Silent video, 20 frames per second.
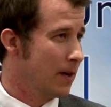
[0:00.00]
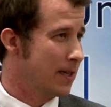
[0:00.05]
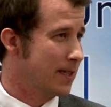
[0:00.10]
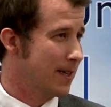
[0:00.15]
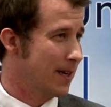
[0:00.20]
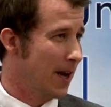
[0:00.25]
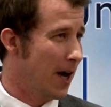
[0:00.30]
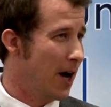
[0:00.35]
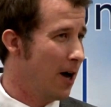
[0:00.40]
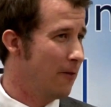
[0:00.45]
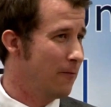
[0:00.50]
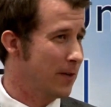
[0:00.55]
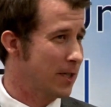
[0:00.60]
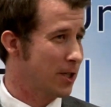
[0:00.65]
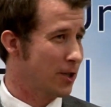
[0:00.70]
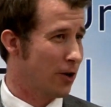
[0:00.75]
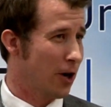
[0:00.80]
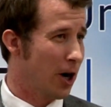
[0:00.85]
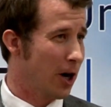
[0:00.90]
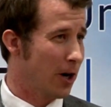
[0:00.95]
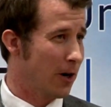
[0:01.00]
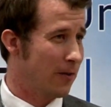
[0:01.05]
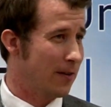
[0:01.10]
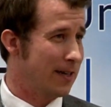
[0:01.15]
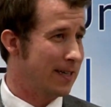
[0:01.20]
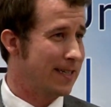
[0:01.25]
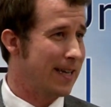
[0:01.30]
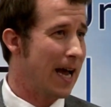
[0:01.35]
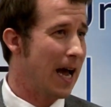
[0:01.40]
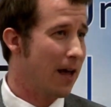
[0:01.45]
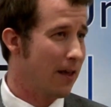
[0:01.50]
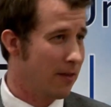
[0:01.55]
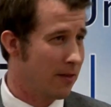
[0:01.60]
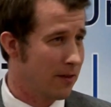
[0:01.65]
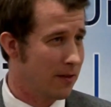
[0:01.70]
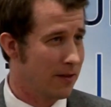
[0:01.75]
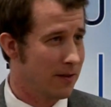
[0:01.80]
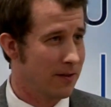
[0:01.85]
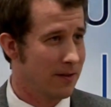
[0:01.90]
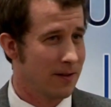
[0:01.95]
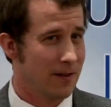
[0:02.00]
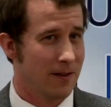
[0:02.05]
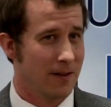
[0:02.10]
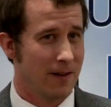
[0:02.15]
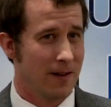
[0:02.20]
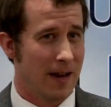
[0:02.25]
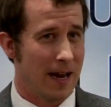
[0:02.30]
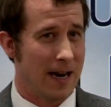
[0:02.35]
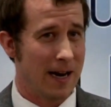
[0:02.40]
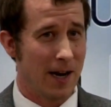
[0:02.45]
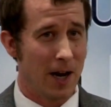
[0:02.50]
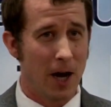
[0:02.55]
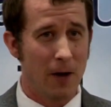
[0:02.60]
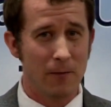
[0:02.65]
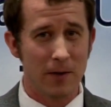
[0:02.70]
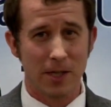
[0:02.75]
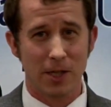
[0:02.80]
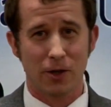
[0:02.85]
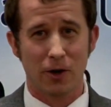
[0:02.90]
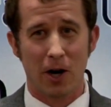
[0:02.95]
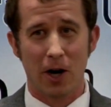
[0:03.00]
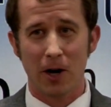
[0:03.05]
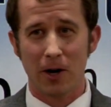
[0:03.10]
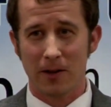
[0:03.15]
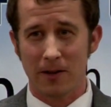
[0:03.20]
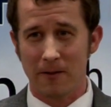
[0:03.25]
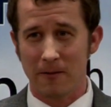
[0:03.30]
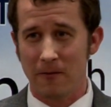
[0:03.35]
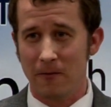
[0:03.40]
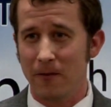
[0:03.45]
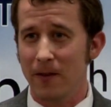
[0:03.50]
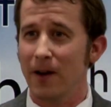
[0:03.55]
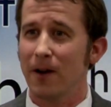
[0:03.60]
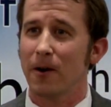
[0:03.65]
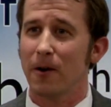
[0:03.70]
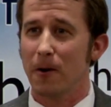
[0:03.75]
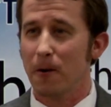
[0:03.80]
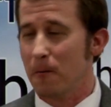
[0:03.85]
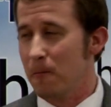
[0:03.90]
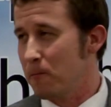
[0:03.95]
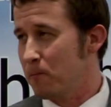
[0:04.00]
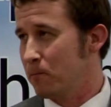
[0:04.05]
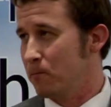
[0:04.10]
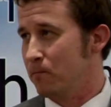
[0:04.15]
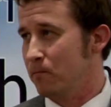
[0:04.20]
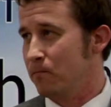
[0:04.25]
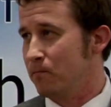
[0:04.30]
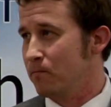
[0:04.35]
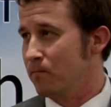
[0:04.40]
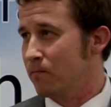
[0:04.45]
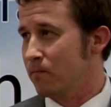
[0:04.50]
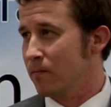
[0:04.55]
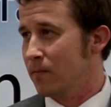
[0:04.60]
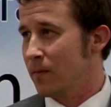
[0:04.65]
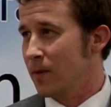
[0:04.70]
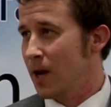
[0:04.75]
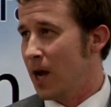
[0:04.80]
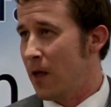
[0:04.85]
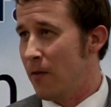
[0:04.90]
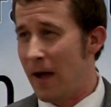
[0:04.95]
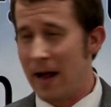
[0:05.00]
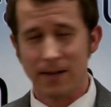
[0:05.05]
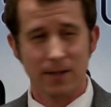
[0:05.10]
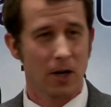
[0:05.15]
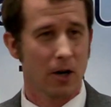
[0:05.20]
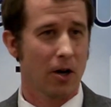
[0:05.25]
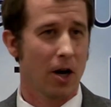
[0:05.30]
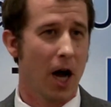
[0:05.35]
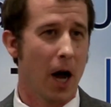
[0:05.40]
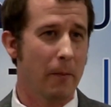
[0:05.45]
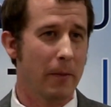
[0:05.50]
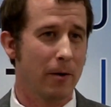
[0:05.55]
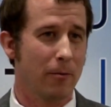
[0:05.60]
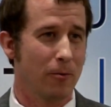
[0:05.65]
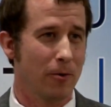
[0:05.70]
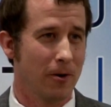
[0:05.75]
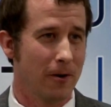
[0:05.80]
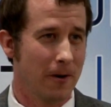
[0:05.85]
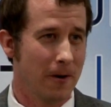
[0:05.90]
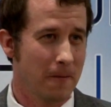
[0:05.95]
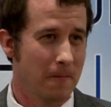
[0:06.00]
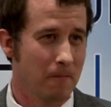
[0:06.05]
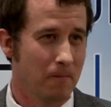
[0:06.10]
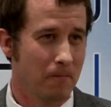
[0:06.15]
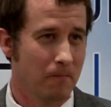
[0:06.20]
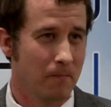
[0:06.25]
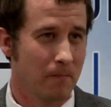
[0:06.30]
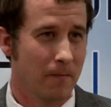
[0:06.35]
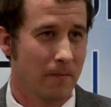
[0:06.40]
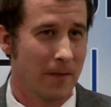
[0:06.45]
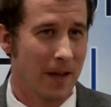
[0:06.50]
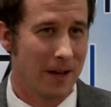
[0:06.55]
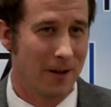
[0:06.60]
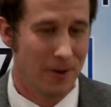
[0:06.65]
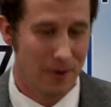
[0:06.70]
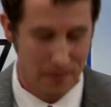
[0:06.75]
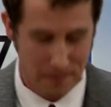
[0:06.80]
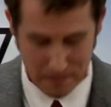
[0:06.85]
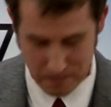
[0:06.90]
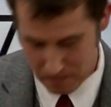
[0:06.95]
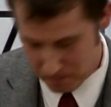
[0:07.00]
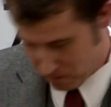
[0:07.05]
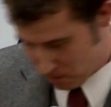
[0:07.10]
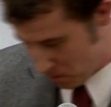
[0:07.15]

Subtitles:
Because love is stronger than death, and love is stronger than fear. And that's our common word. Thank you.